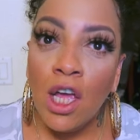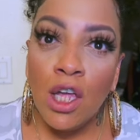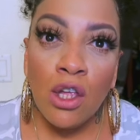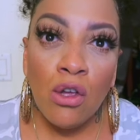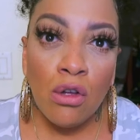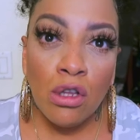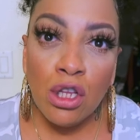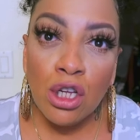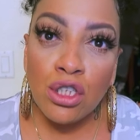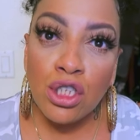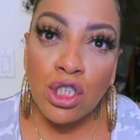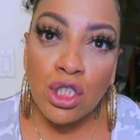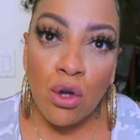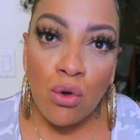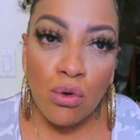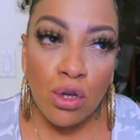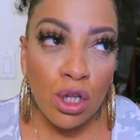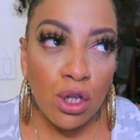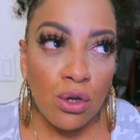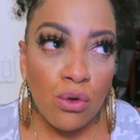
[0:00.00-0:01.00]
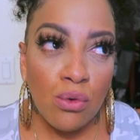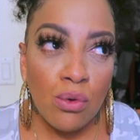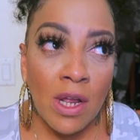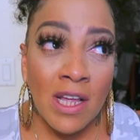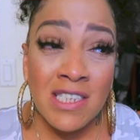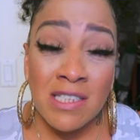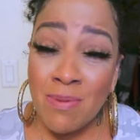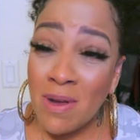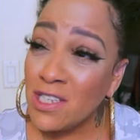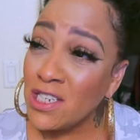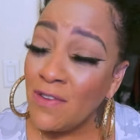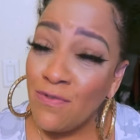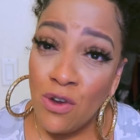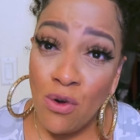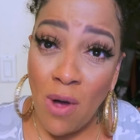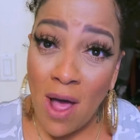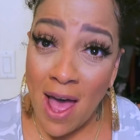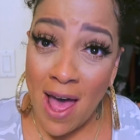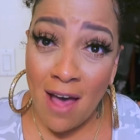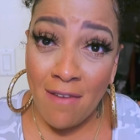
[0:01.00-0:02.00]
You'll look so cute, especially if you
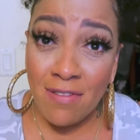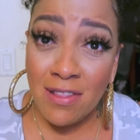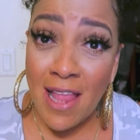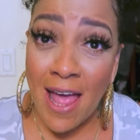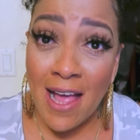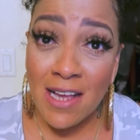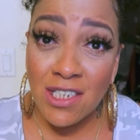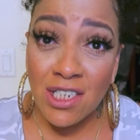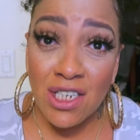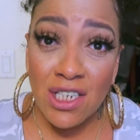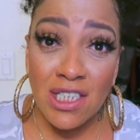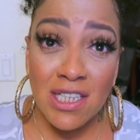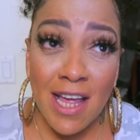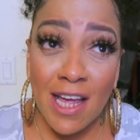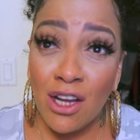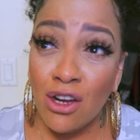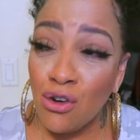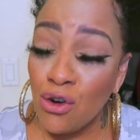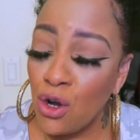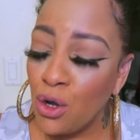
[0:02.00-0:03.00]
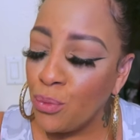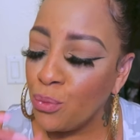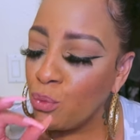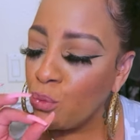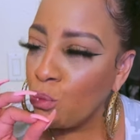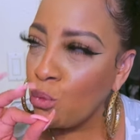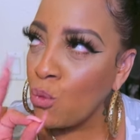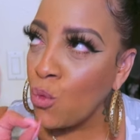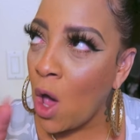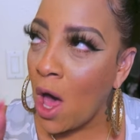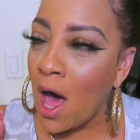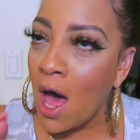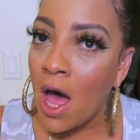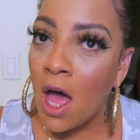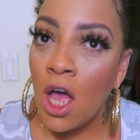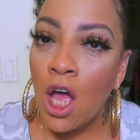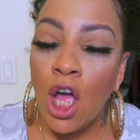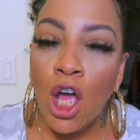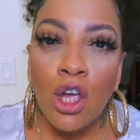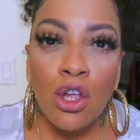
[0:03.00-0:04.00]
don't have lashes. Like, girl, mwah.